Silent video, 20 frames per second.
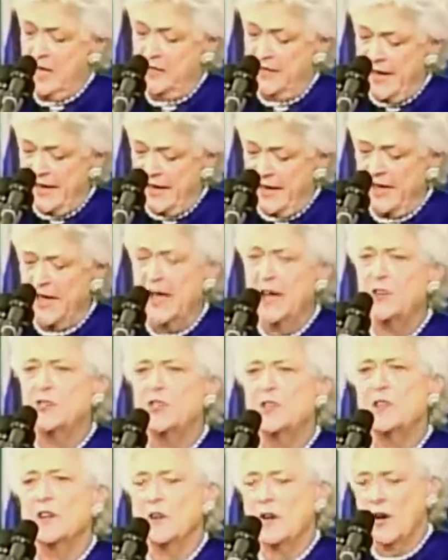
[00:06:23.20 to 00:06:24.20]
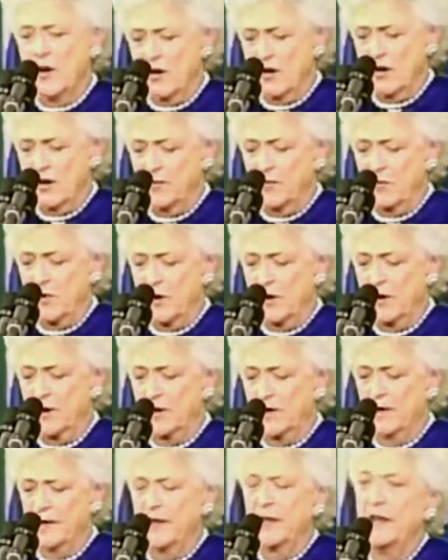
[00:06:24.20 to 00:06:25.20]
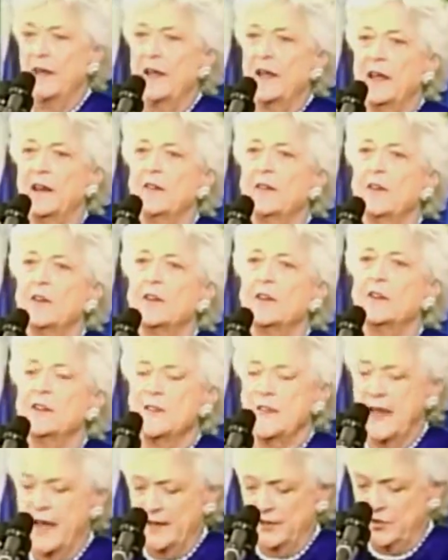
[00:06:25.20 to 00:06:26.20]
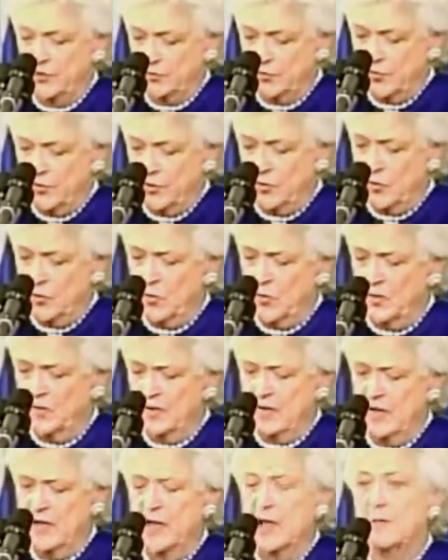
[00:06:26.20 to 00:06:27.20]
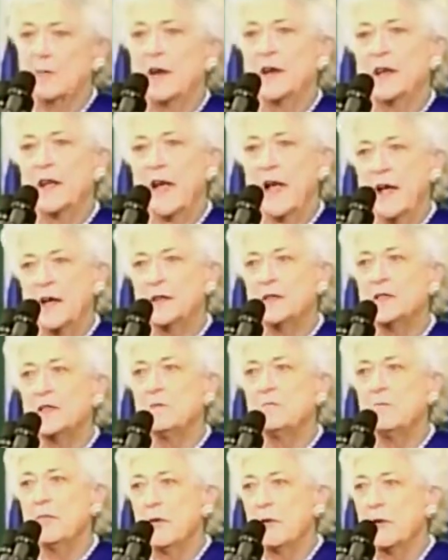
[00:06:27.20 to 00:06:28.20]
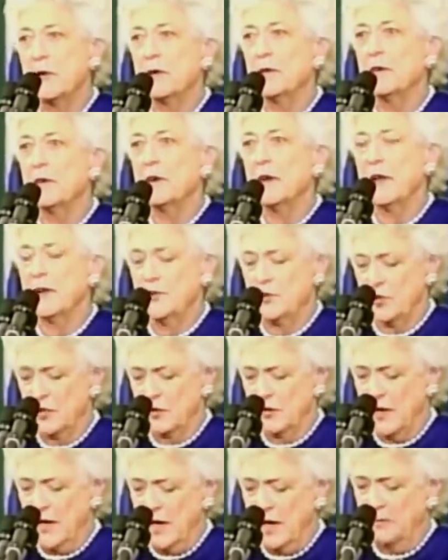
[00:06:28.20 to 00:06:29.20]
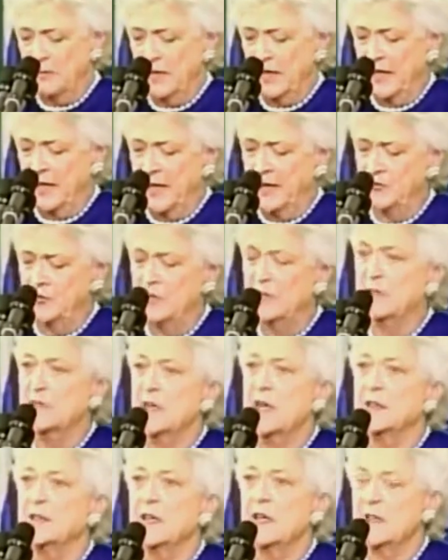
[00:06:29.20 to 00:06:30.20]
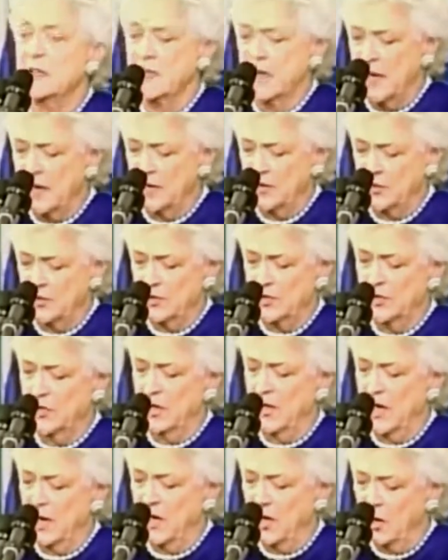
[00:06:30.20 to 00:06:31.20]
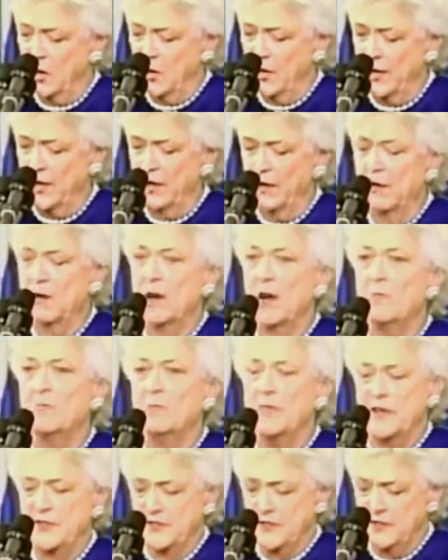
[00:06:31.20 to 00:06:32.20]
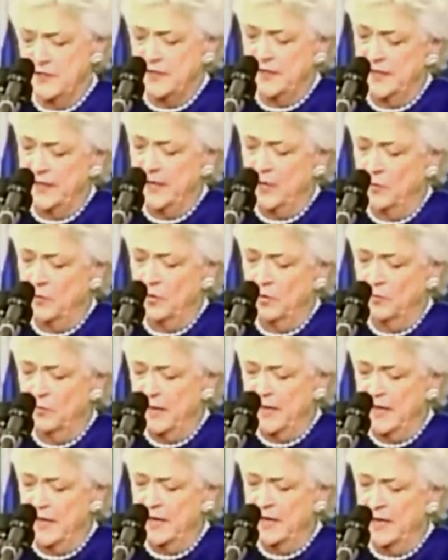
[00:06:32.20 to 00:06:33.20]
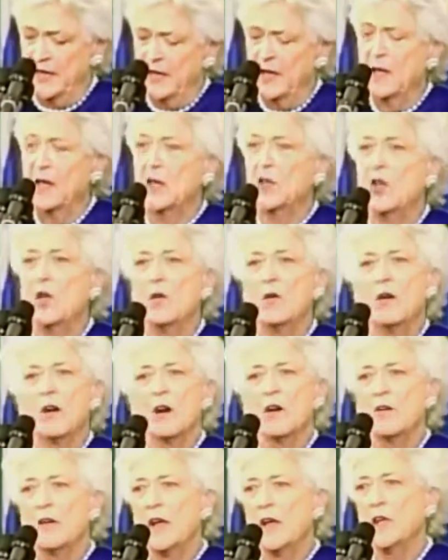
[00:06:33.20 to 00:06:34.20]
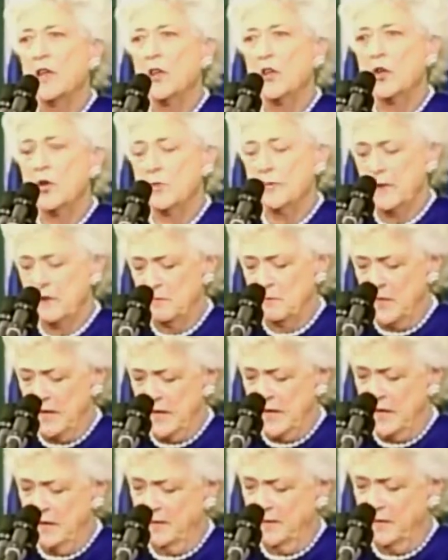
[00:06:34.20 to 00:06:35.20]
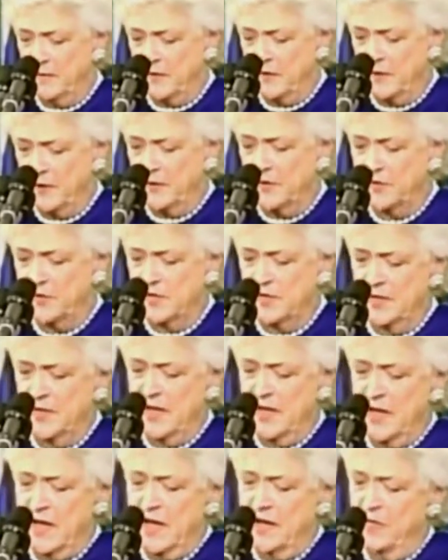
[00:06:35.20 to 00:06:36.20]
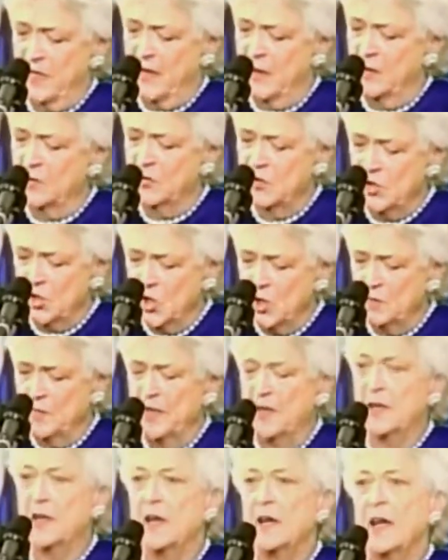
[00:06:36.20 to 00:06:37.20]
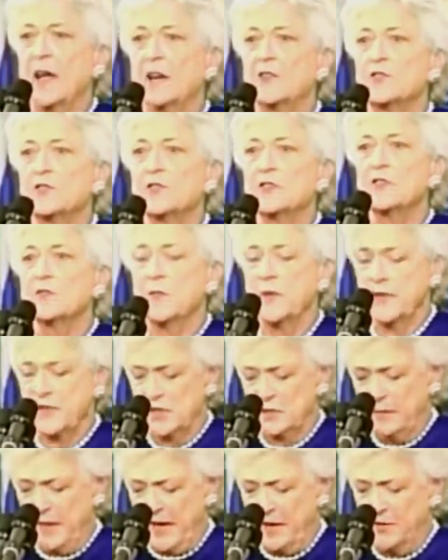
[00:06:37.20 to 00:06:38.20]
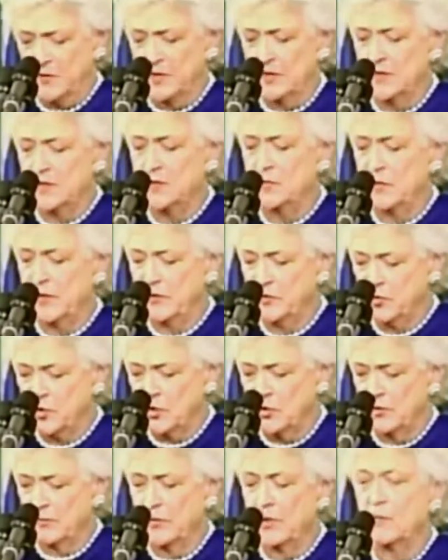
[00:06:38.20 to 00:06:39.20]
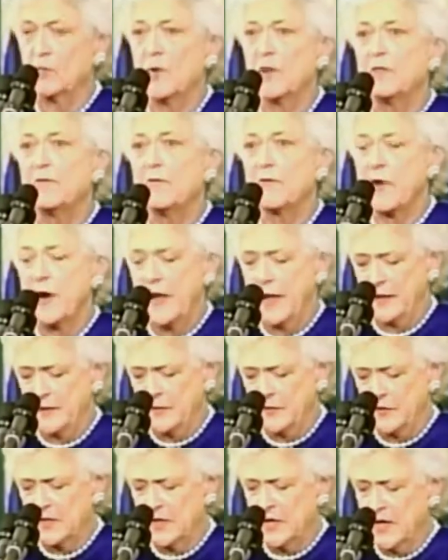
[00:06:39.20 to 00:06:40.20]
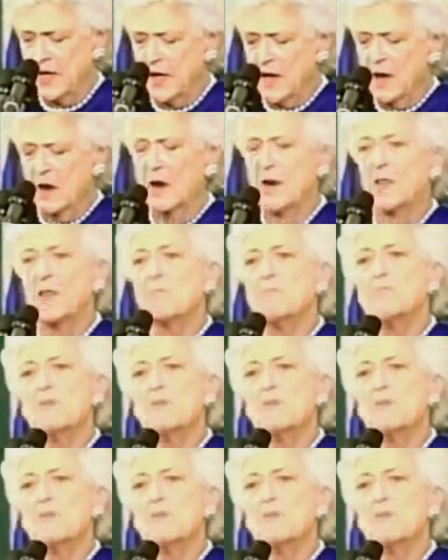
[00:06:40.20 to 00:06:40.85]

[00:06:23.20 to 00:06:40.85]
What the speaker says: dedication and hard work, and of course that's true. But as important as your obligations as a doctor, a lawyer, a business leader will be, you are a human being first. And those human connections with spouses, with children, with friends are the